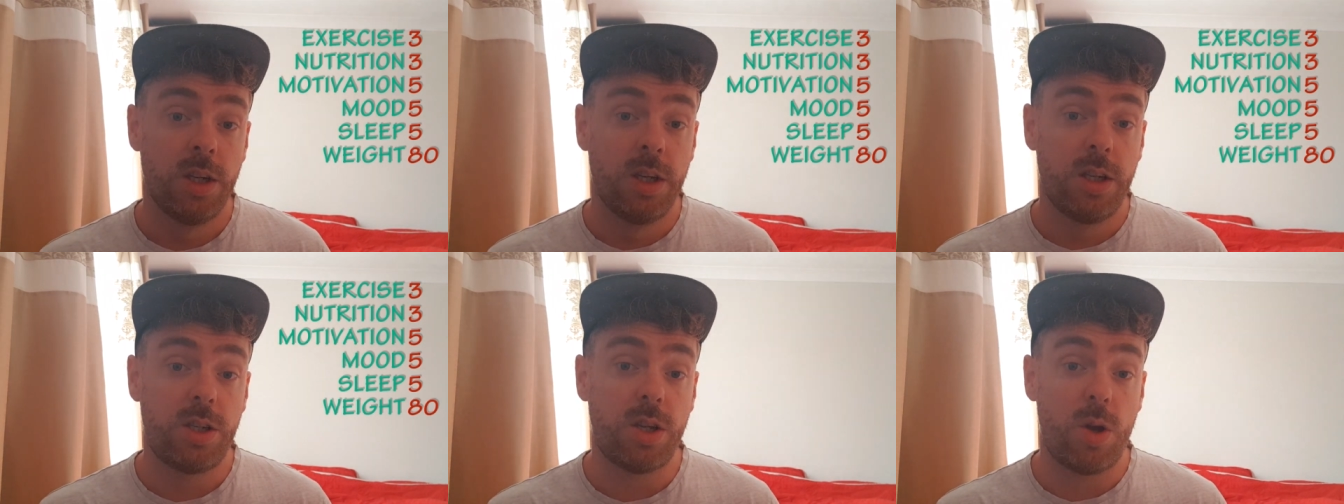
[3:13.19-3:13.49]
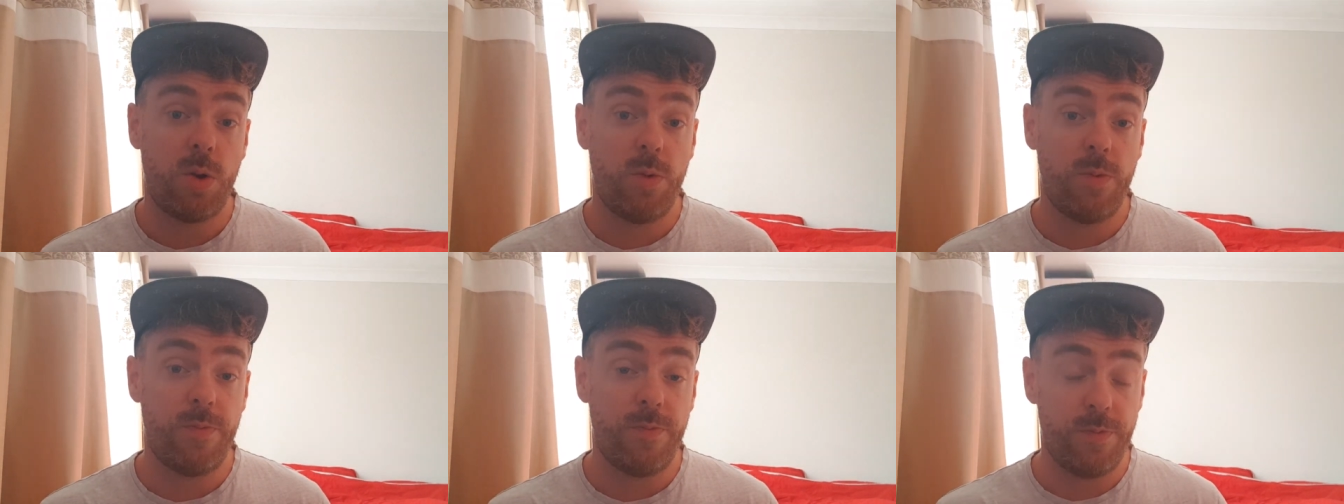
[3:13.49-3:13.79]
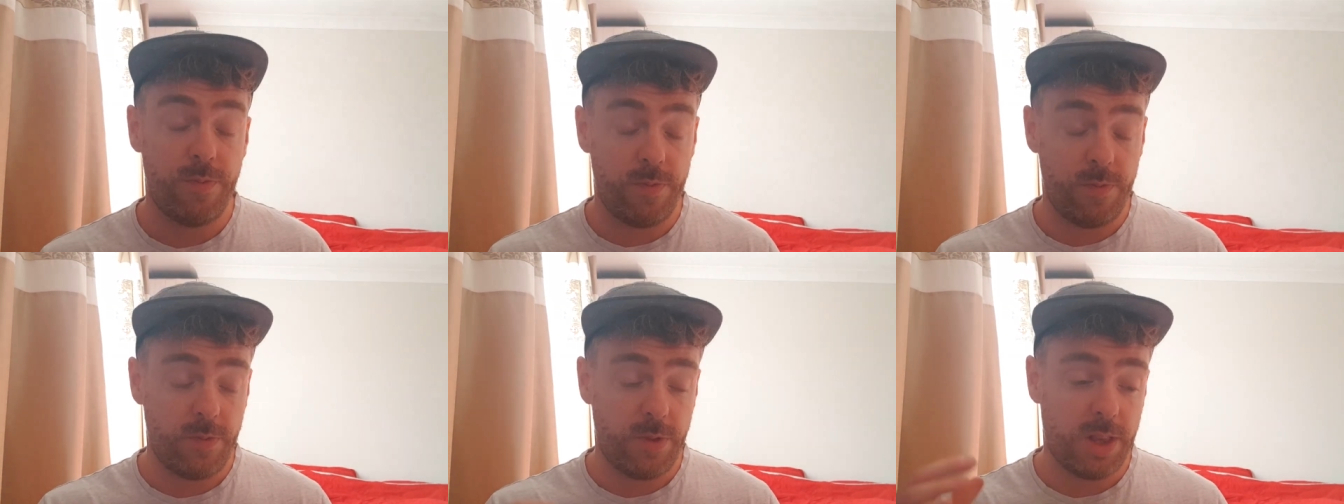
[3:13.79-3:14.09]
So
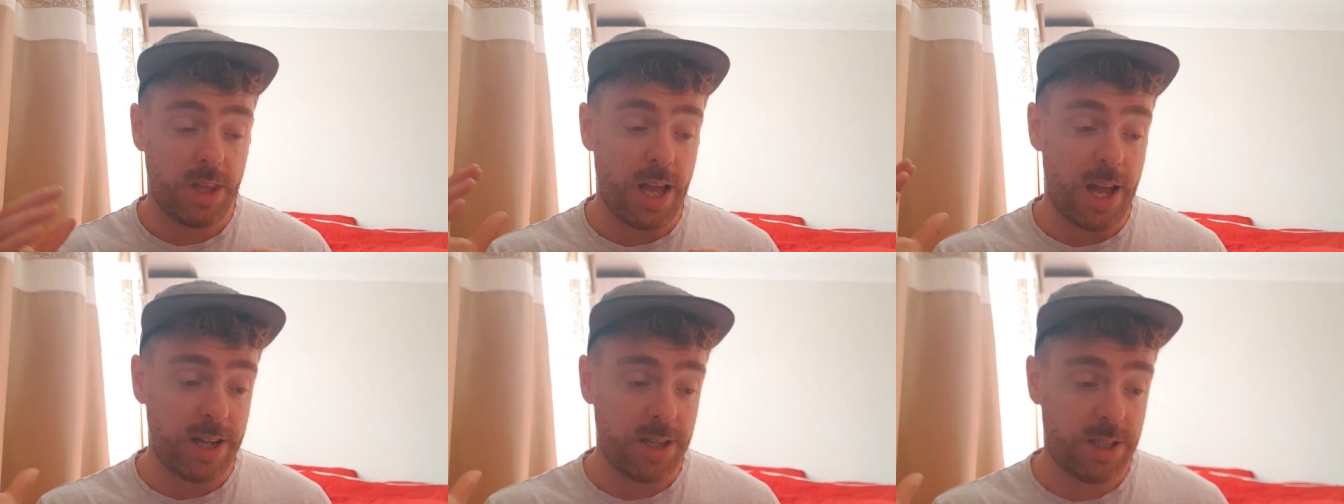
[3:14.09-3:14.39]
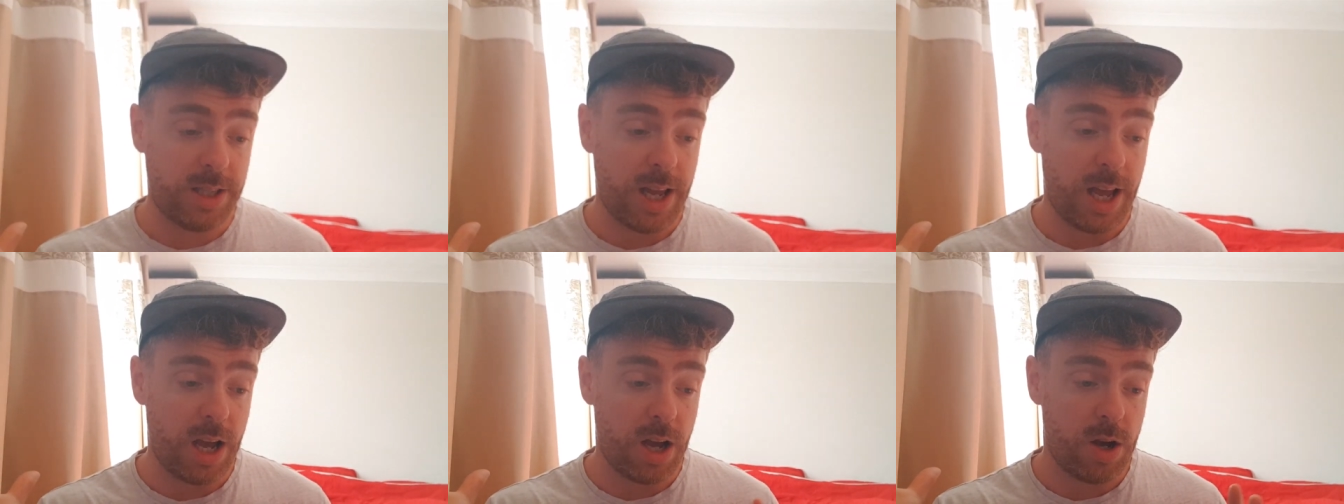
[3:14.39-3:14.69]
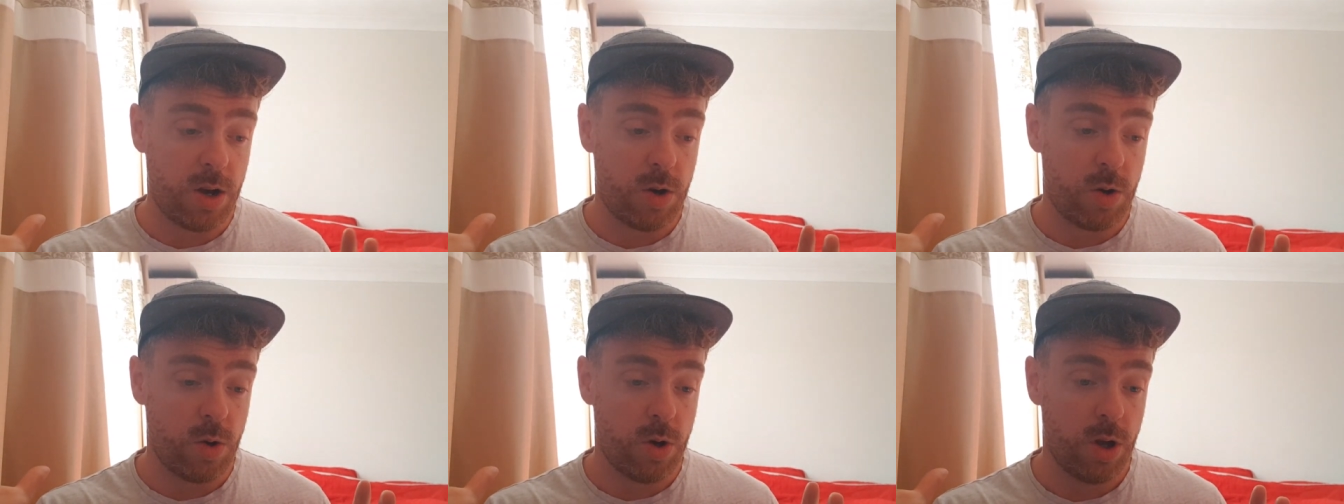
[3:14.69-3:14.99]
that's
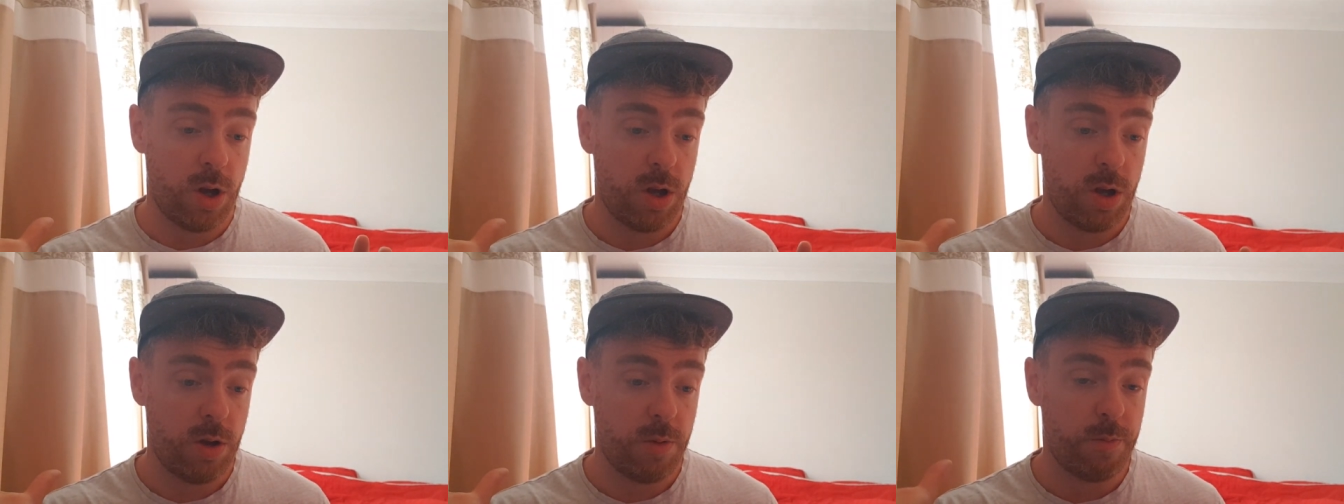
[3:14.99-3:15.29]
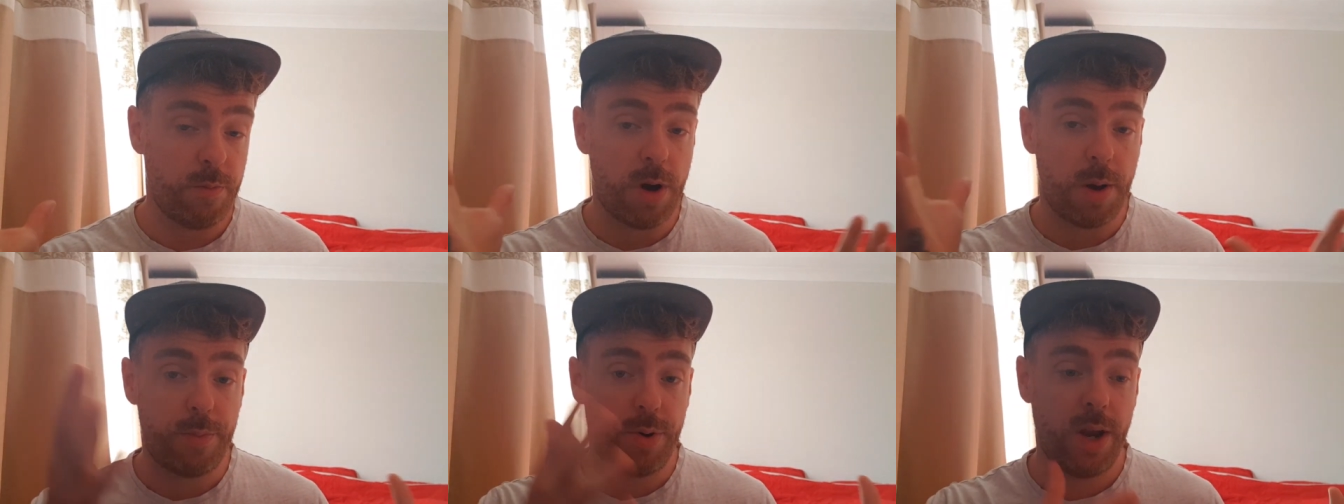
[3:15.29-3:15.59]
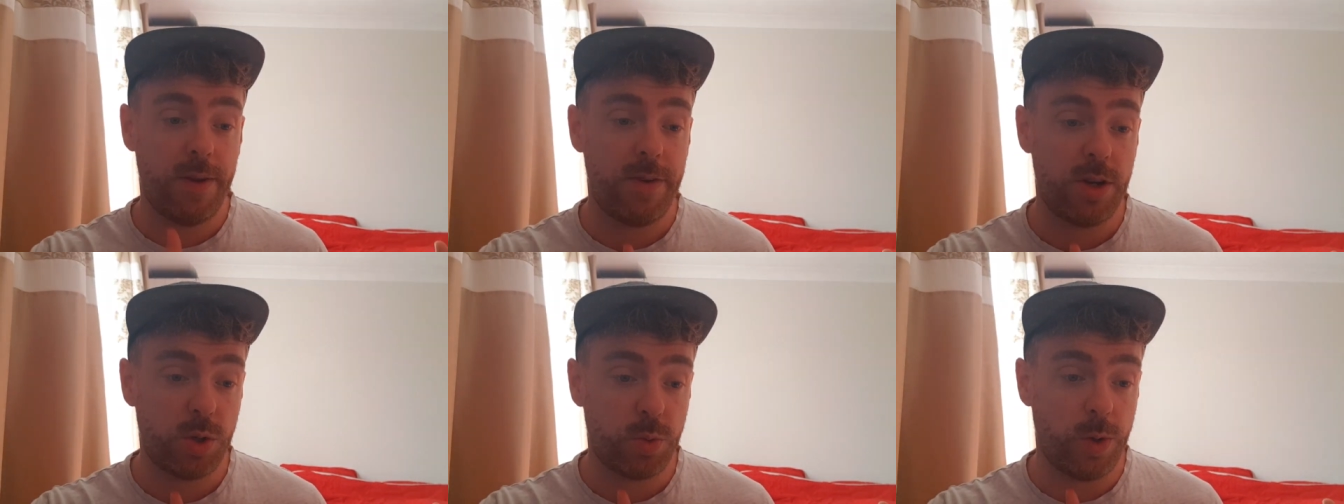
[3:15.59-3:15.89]
how my
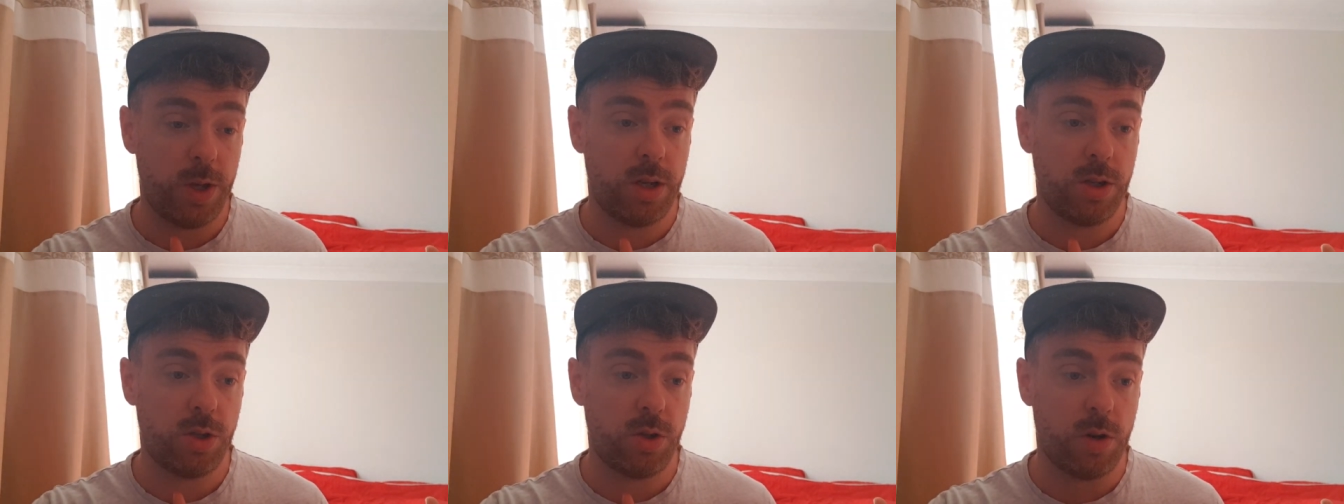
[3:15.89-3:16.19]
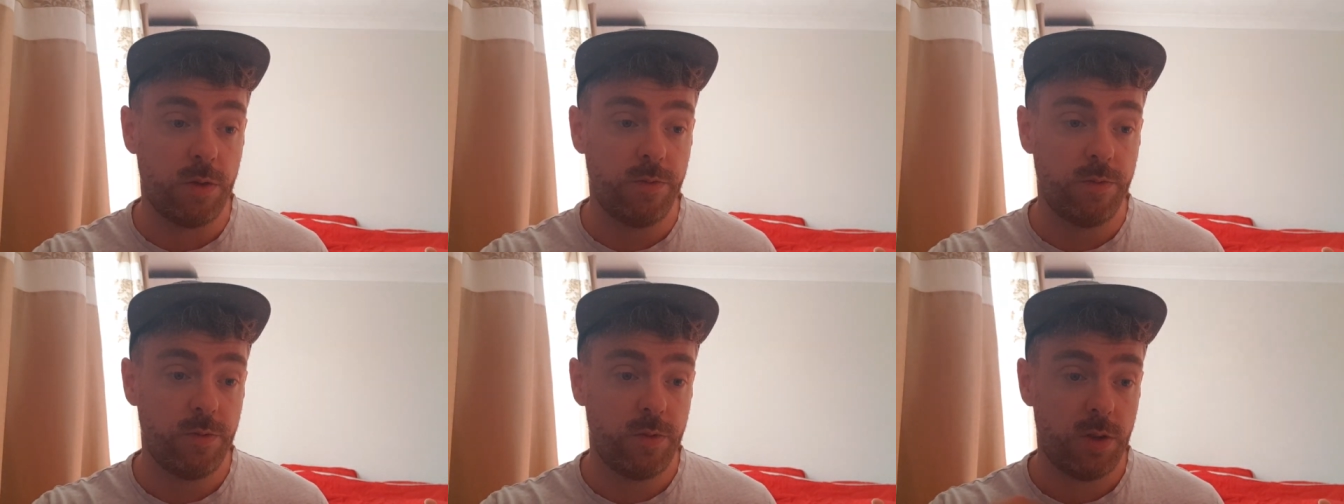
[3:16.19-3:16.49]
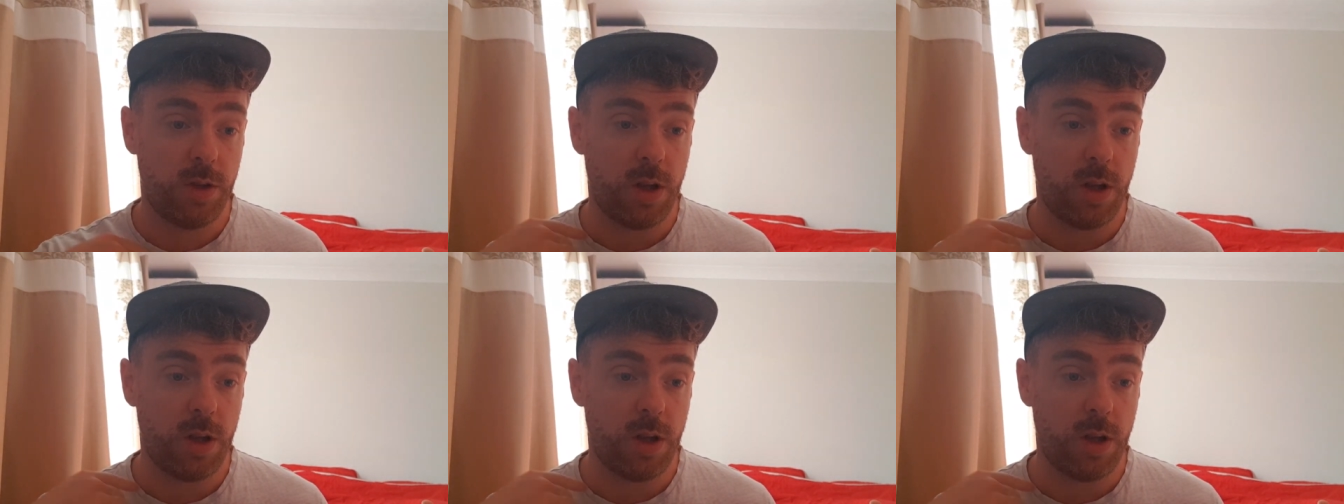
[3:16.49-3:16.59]
previous week has gone.